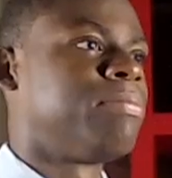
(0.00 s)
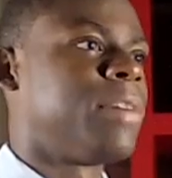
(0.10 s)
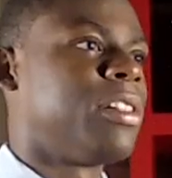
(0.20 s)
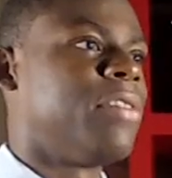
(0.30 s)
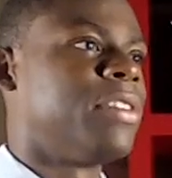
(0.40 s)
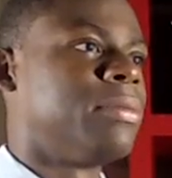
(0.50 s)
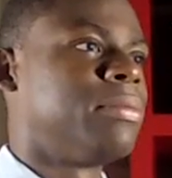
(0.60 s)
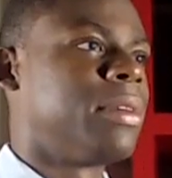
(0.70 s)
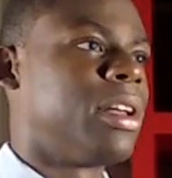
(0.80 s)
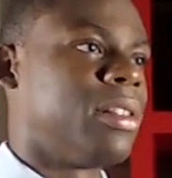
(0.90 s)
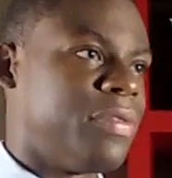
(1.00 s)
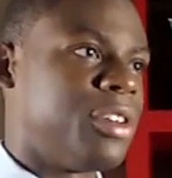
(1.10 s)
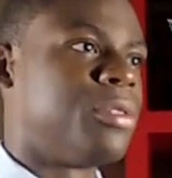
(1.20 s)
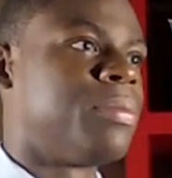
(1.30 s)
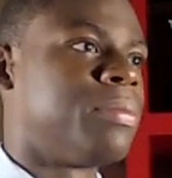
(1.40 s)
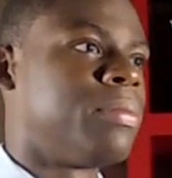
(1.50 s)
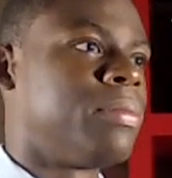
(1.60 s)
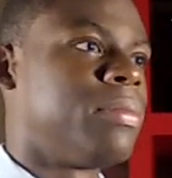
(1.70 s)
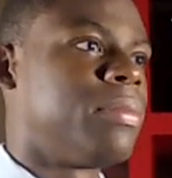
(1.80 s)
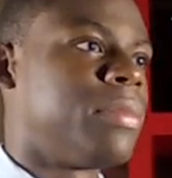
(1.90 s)
I love it, and I love you.
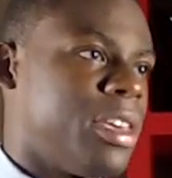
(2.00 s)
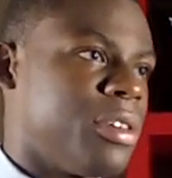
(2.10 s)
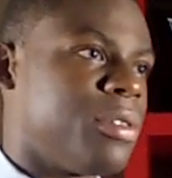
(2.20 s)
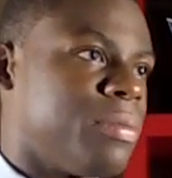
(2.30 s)
Thank you.